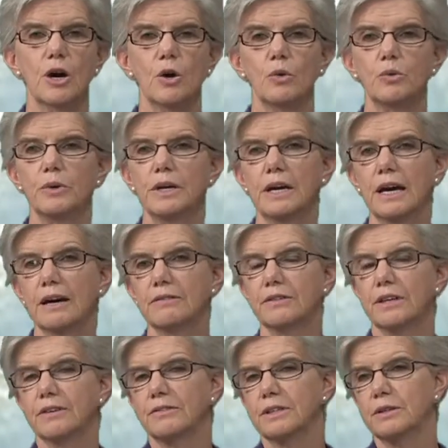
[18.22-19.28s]
We have
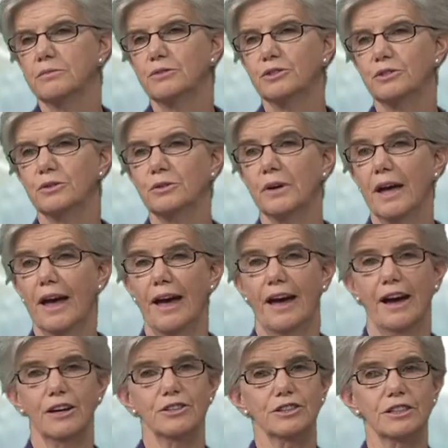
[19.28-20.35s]
given them to,
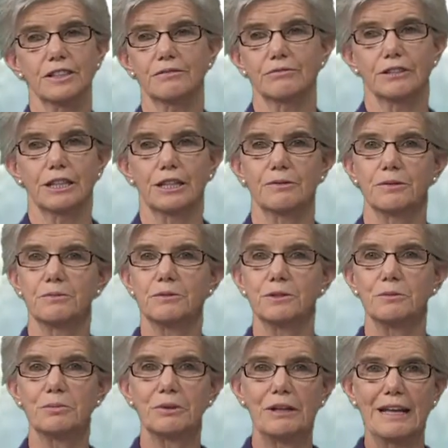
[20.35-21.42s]
actually, we give them
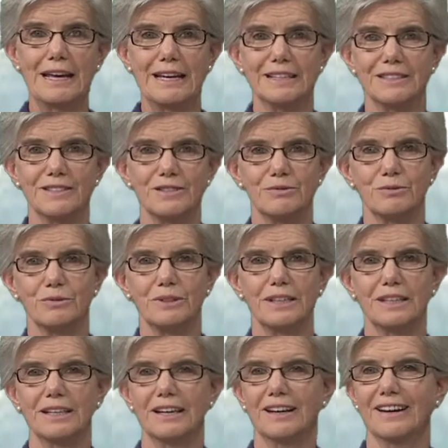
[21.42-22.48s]
to plants. We